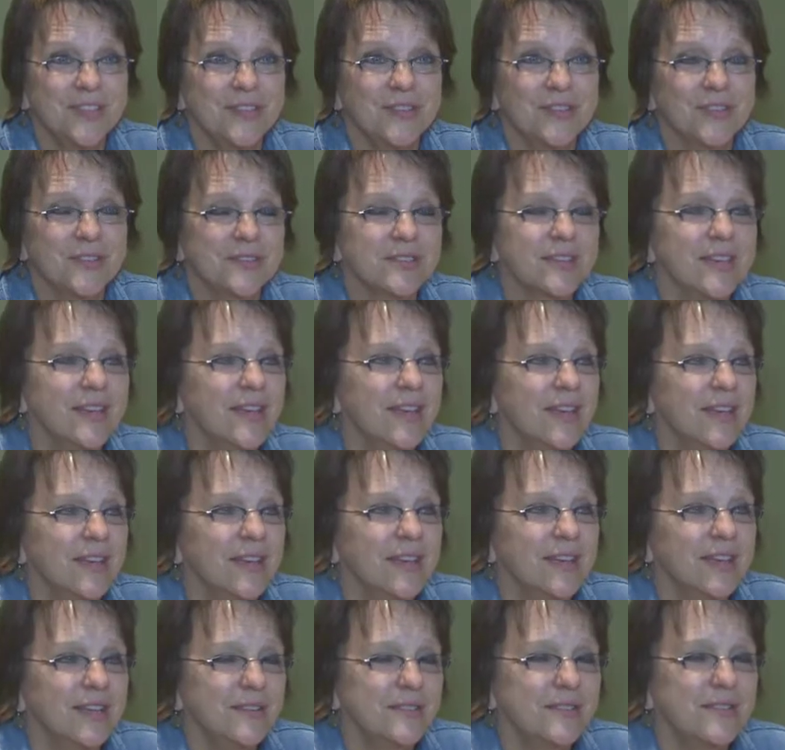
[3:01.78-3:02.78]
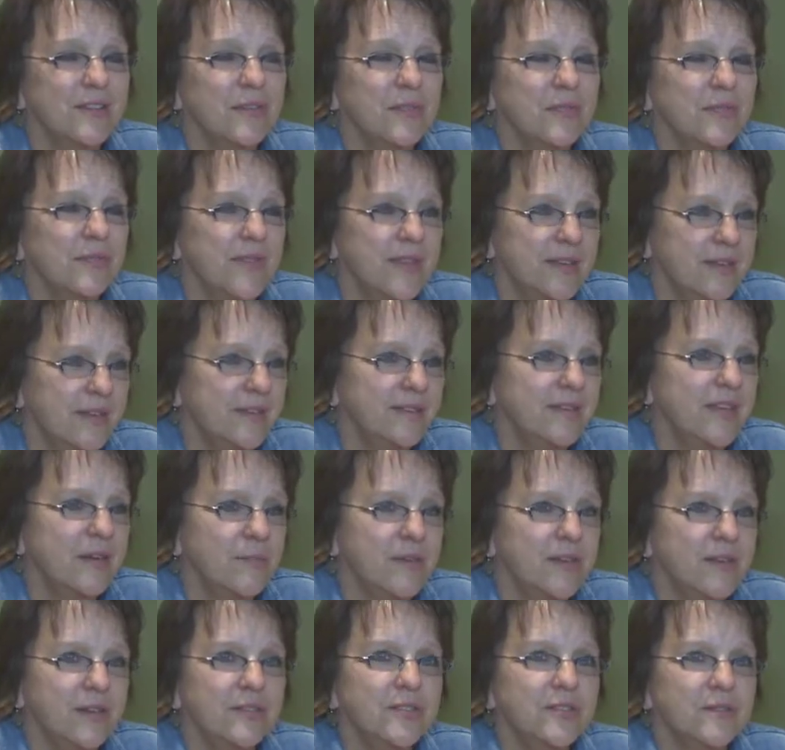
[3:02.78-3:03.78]
years, and so thinking that
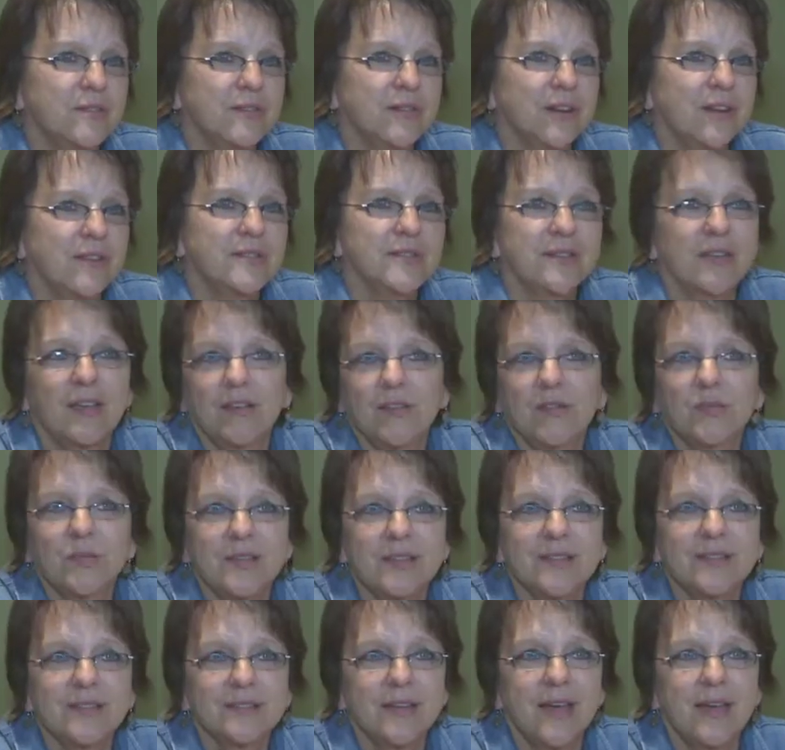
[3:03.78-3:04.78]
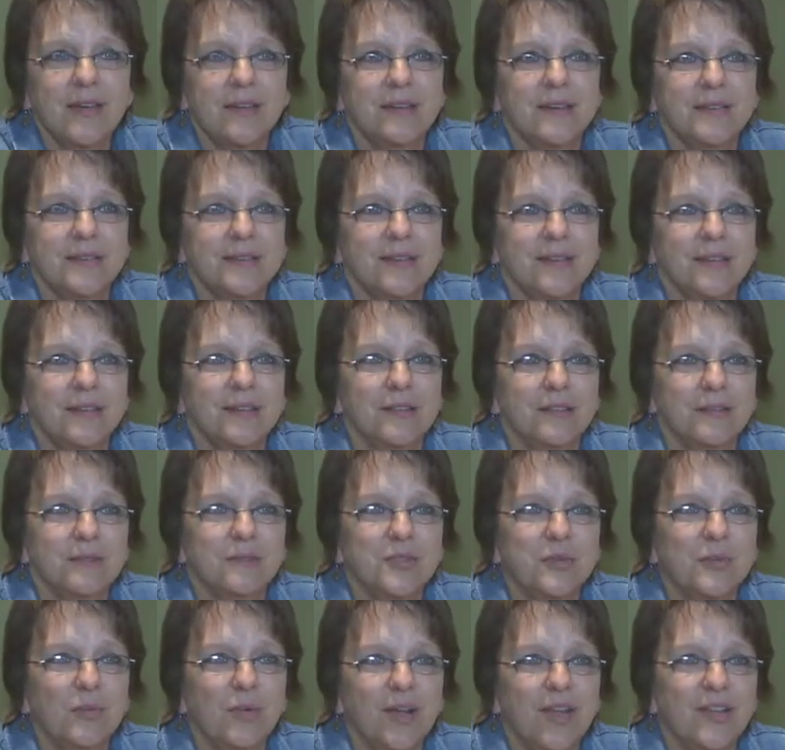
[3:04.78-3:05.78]
we could do it ourselves, we decided
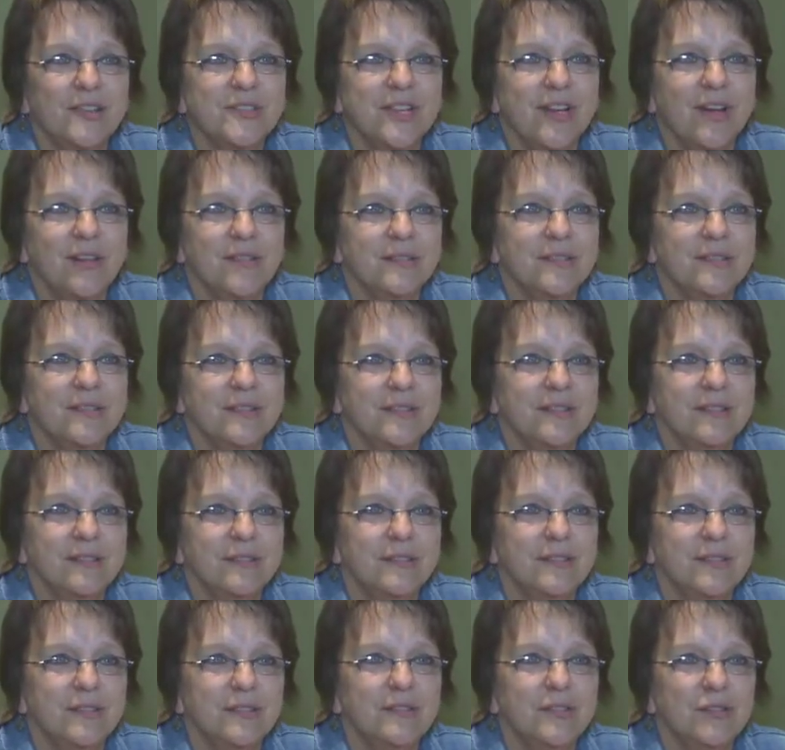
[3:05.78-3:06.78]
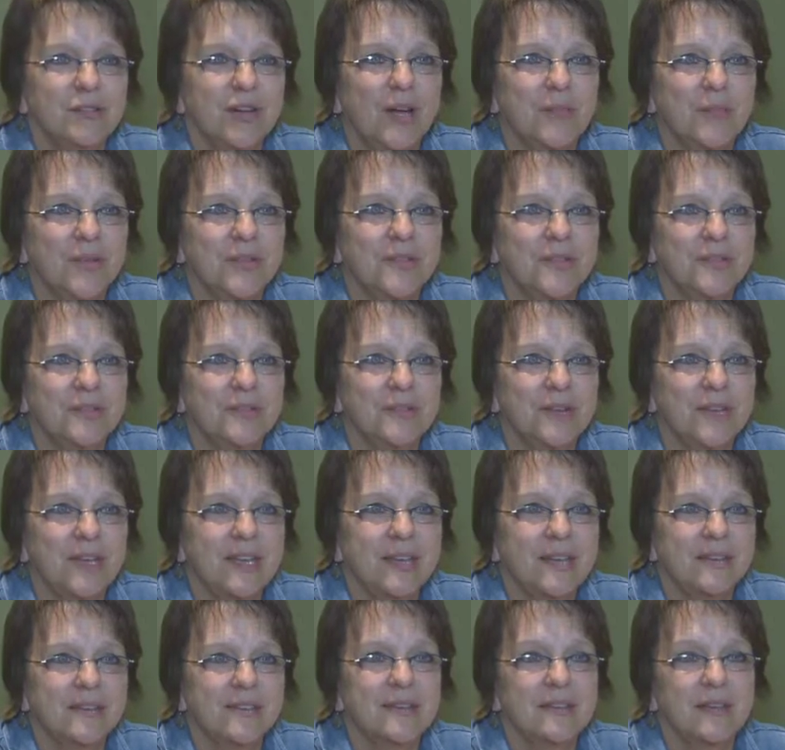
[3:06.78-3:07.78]
to branch out into new
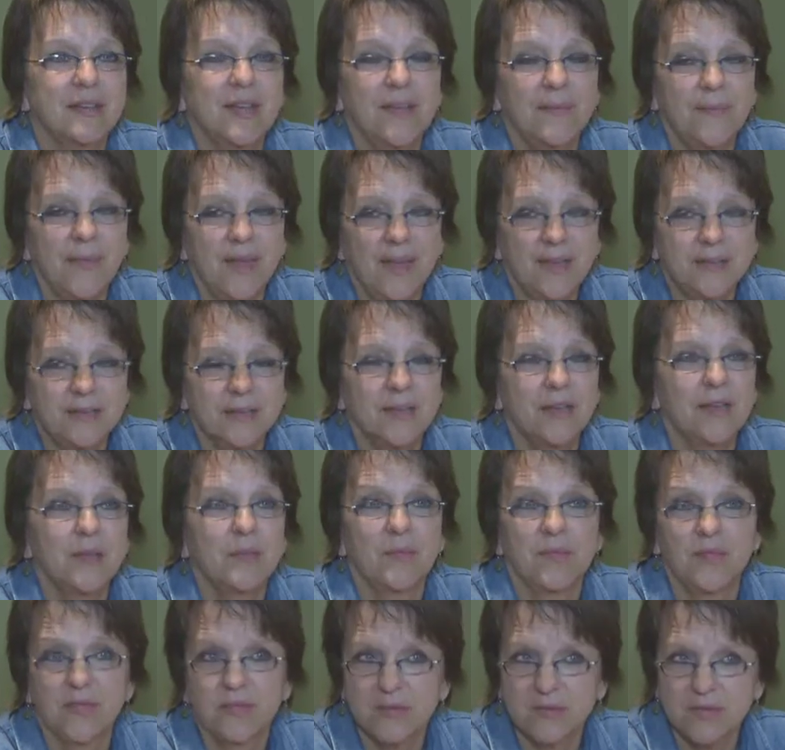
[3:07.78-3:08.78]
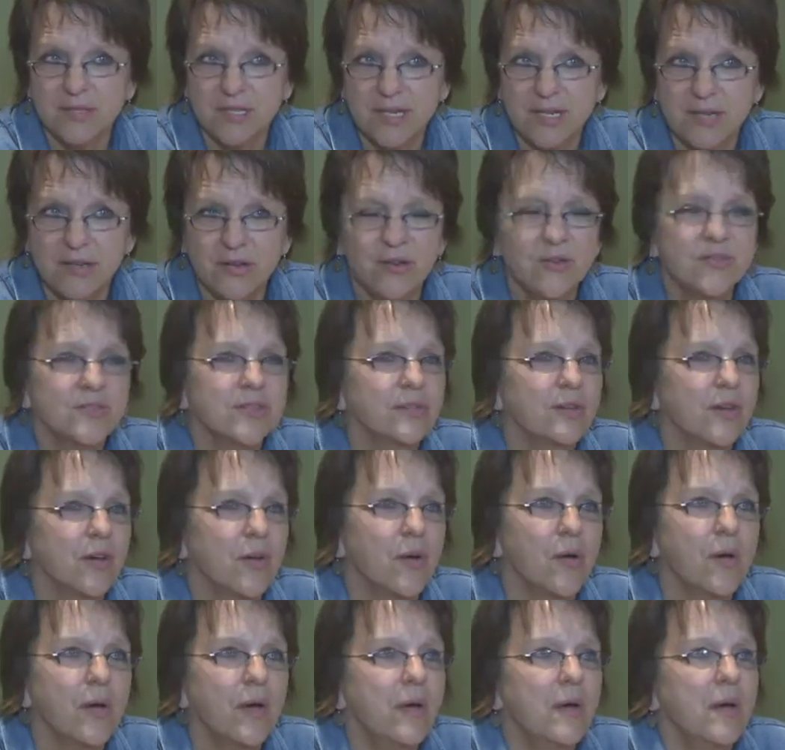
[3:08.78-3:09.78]
opportunities. At that time, 13 years
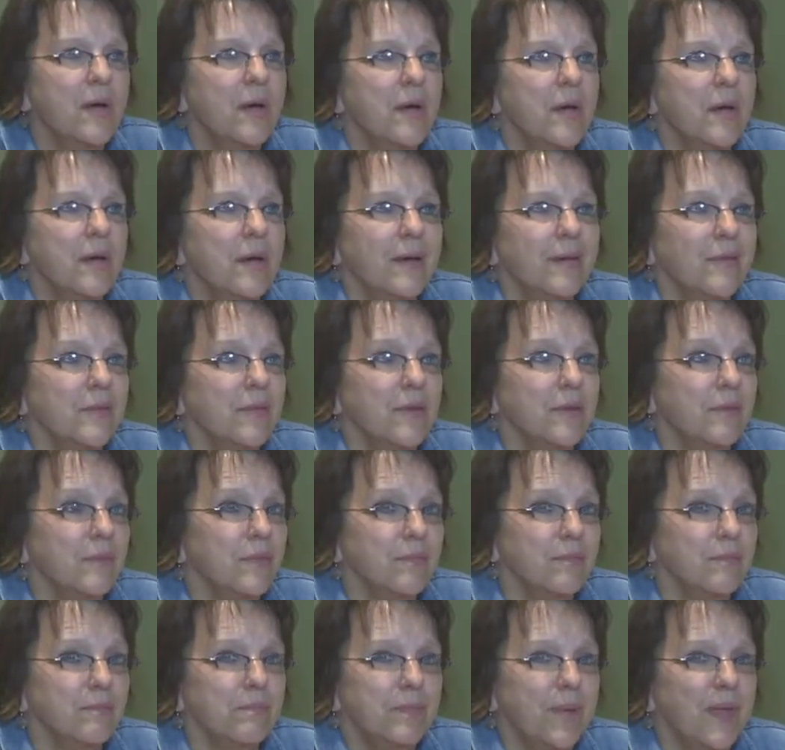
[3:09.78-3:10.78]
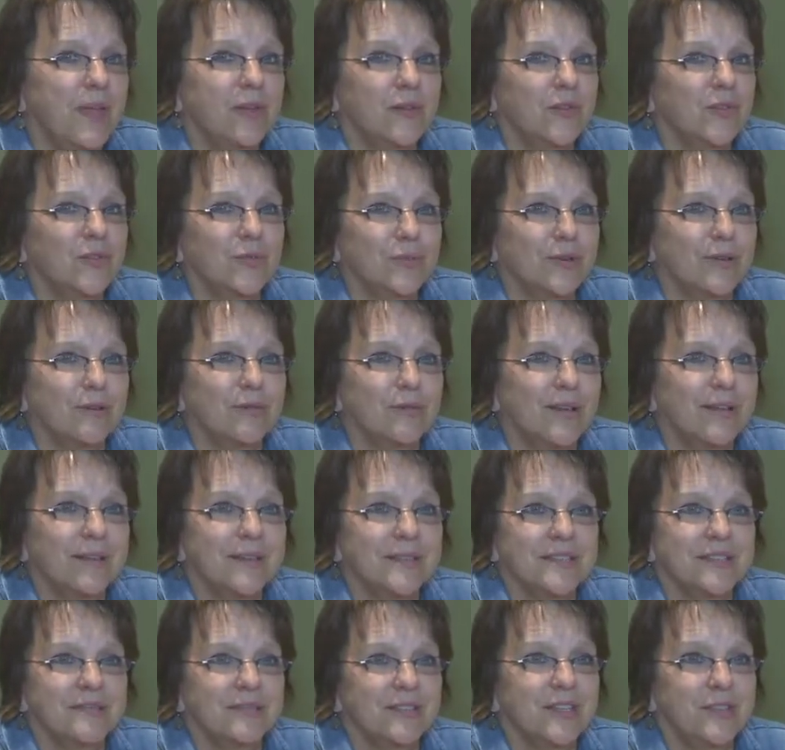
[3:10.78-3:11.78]
ago, bagels were a
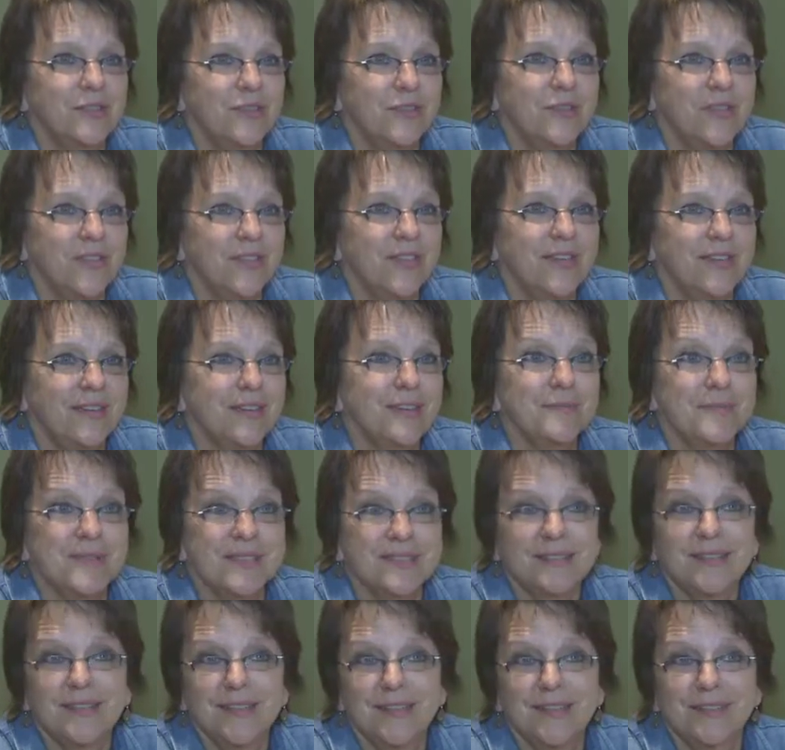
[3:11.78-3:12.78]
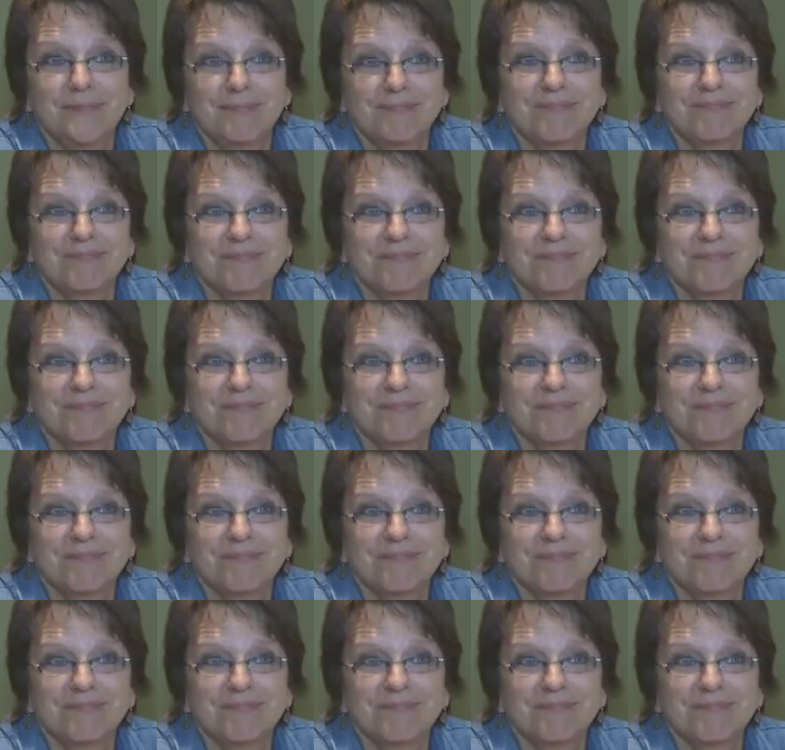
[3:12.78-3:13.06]
relatively new thing in Muskegon,